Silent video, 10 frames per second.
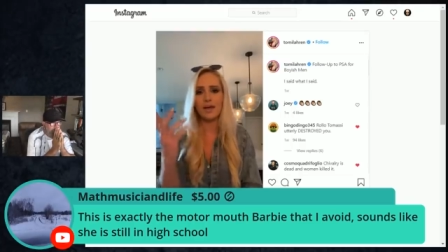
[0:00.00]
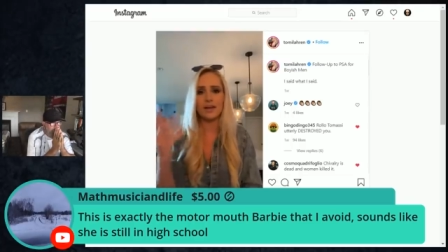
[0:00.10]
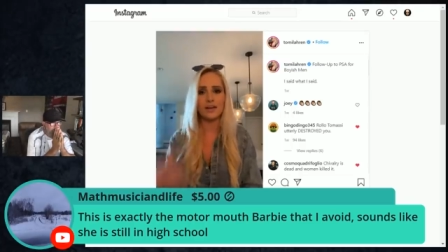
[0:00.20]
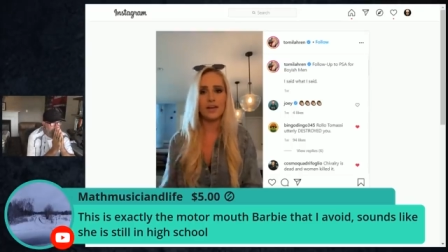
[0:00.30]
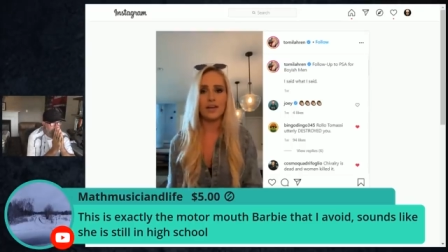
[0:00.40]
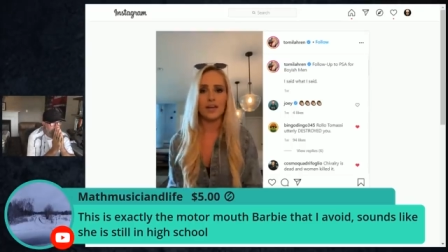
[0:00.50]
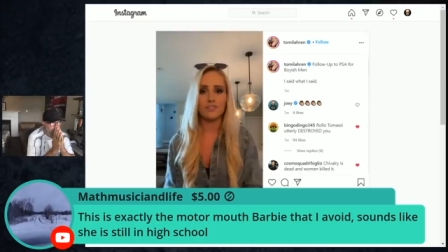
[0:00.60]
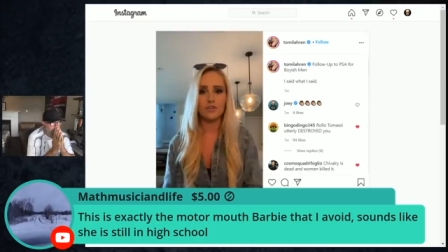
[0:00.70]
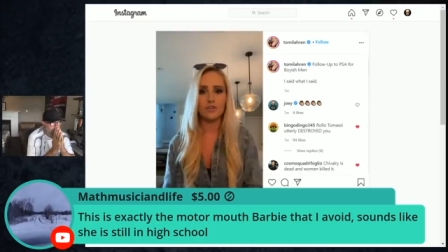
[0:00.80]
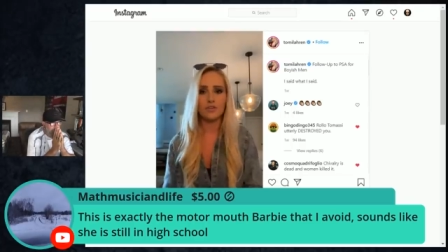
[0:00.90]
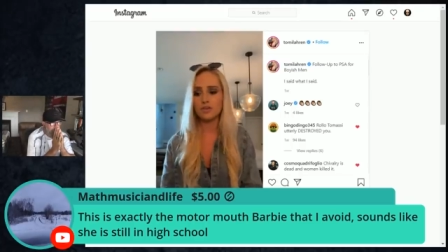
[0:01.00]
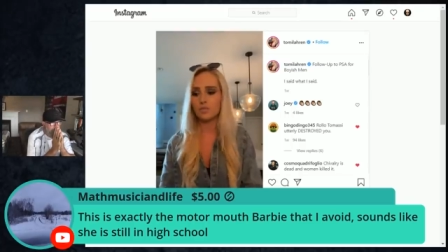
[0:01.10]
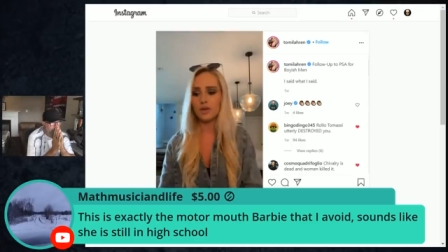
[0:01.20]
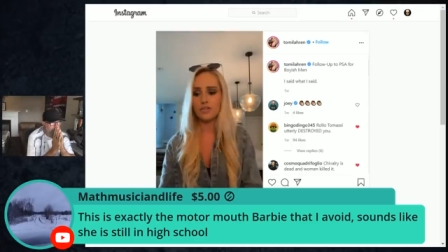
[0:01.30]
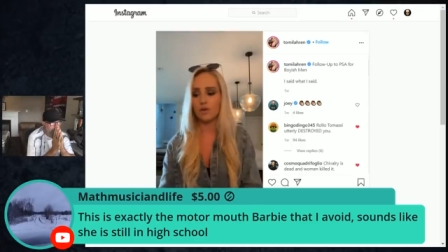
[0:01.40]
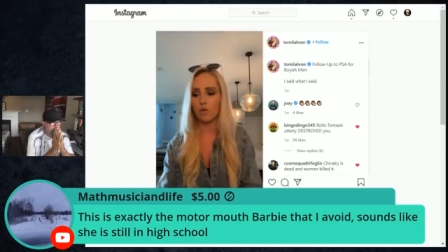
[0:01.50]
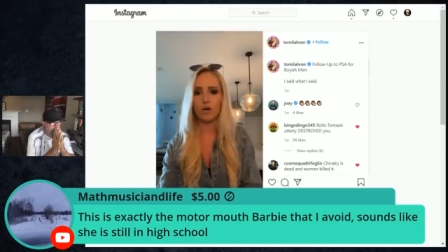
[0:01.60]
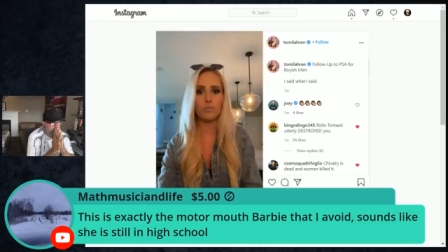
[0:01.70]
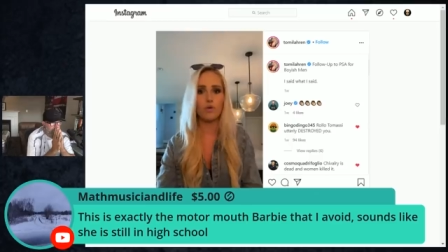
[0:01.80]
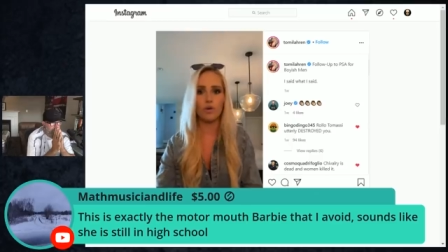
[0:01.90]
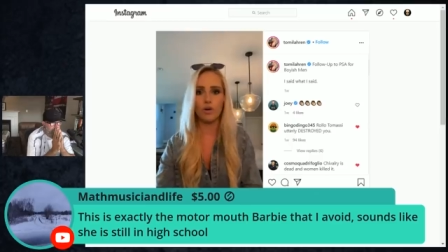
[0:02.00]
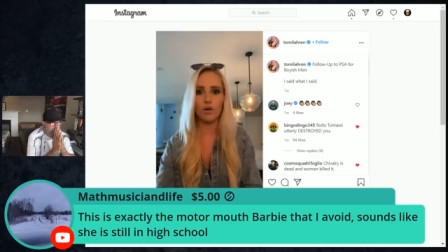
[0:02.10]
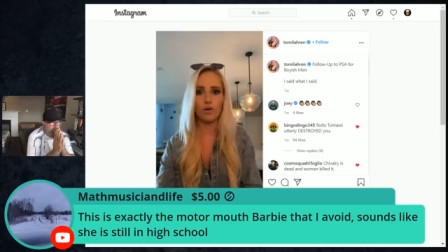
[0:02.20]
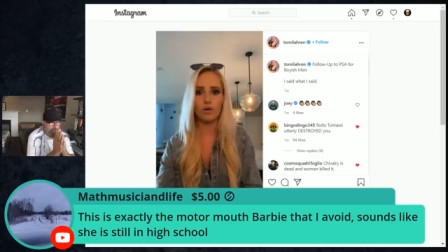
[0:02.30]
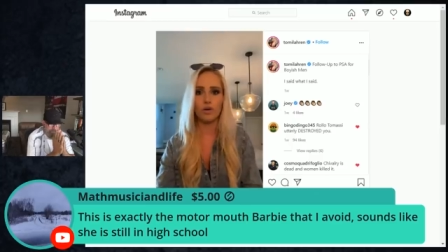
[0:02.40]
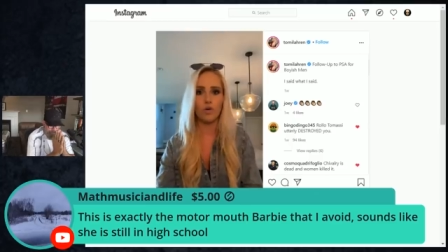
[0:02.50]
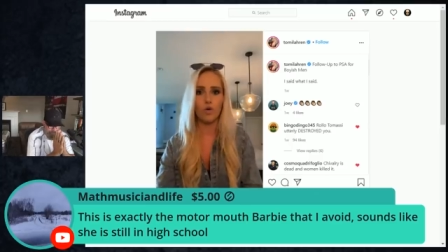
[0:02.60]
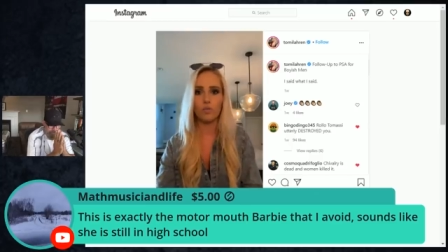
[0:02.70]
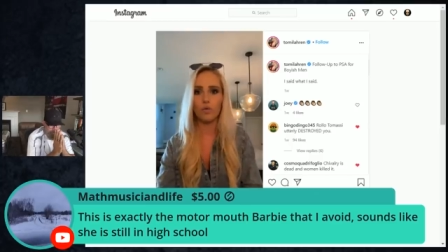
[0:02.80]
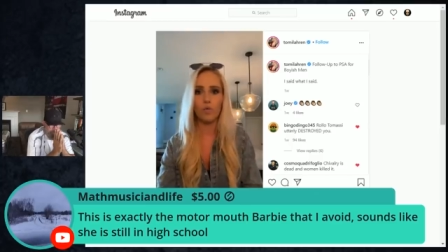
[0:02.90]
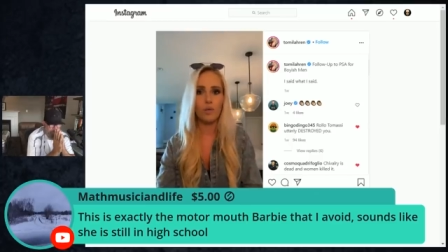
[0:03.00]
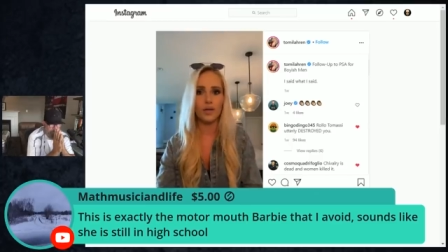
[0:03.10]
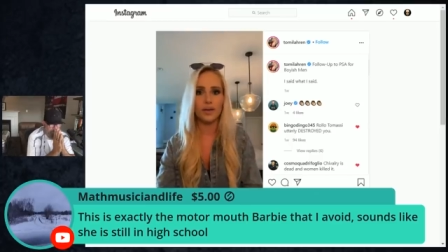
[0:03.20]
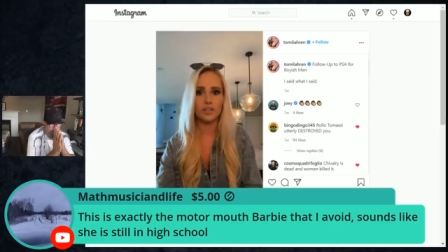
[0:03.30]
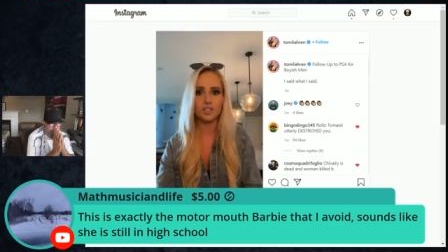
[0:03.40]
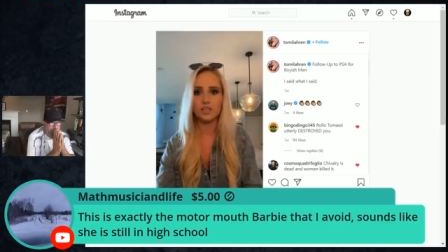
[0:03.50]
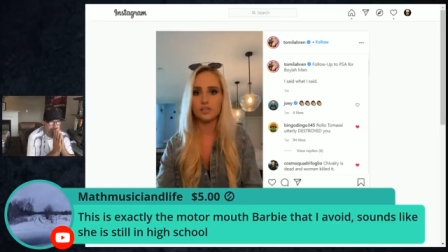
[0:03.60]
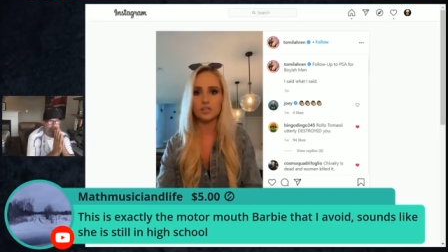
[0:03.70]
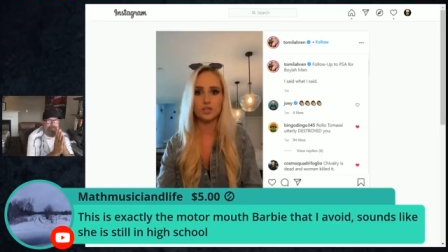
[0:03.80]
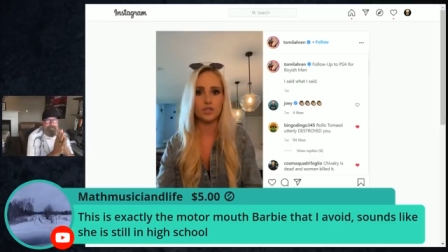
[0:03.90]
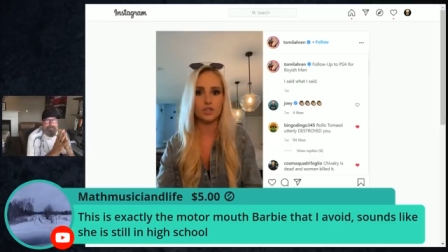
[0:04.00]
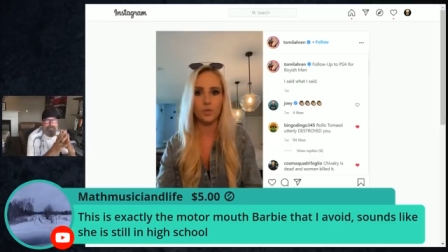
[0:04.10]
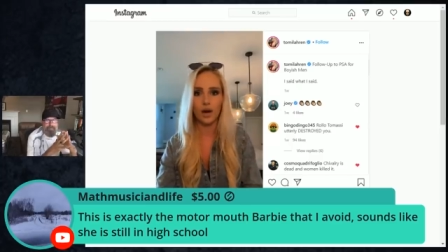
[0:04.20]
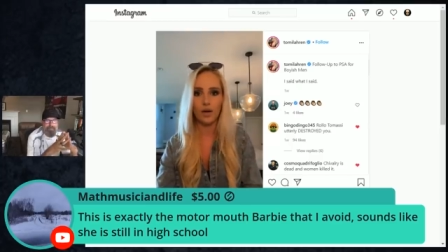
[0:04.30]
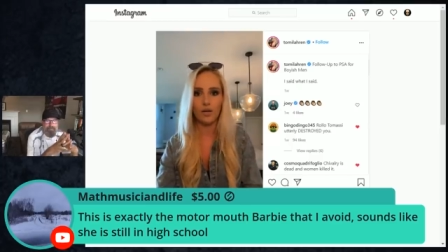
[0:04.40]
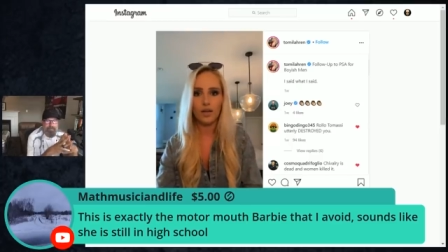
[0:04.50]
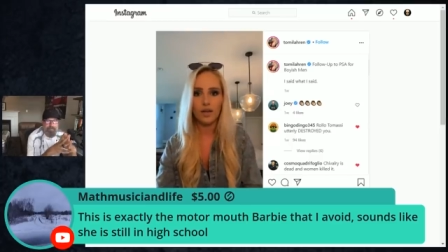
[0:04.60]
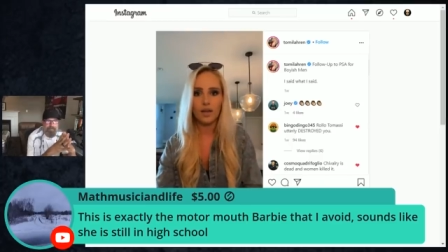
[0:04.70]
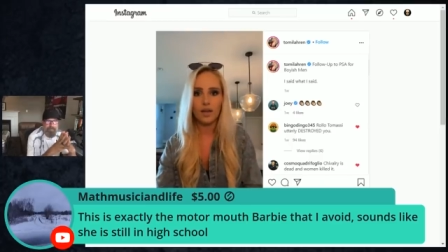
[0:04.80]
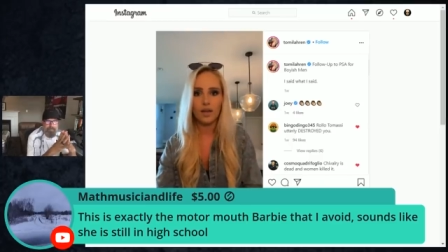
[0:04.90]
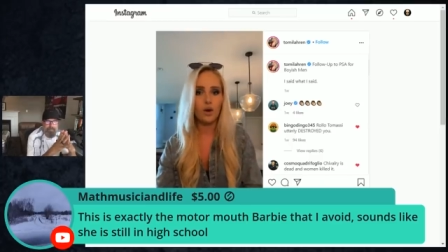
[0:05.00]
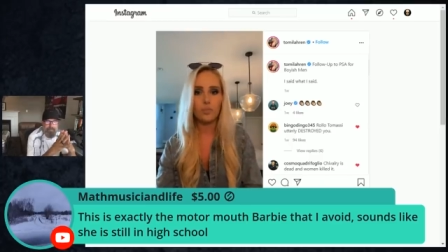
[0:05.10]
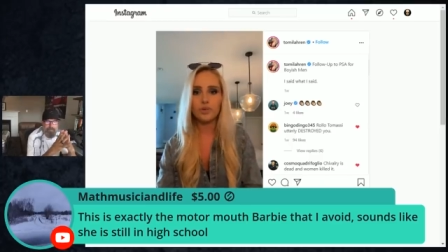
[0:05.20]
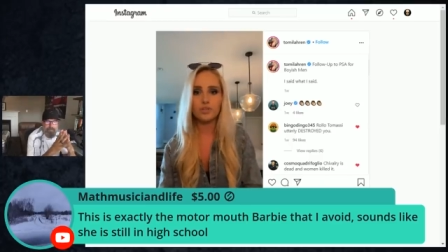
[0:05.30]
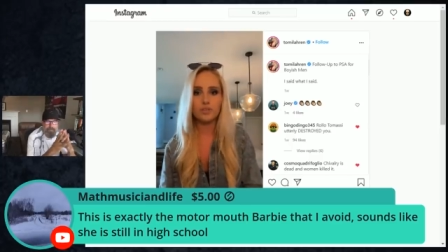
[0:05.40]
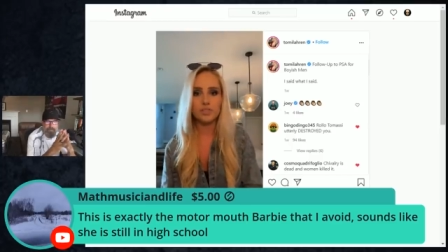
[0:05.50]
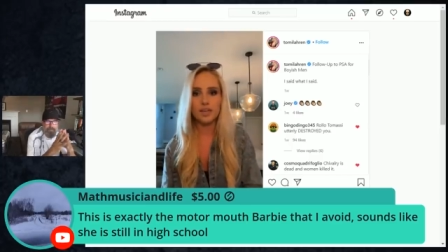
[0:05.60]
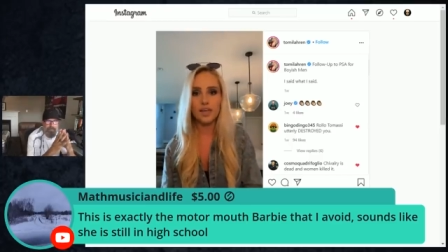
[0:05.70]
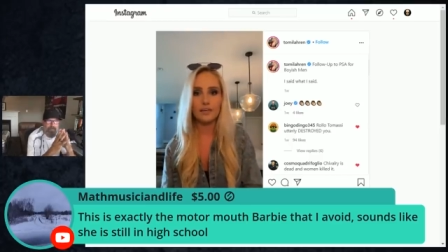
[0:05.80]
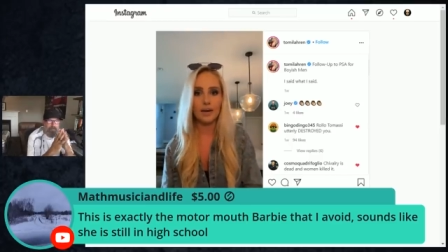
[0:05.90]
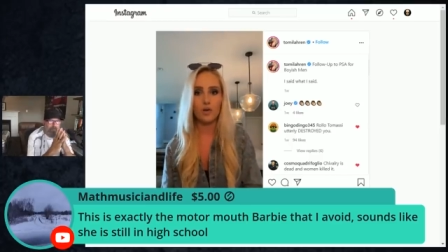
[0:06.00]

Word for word: And men, if you guys are with a horrible girl or a horrible woman and she doesn't treat you well, I hope you'll do the same.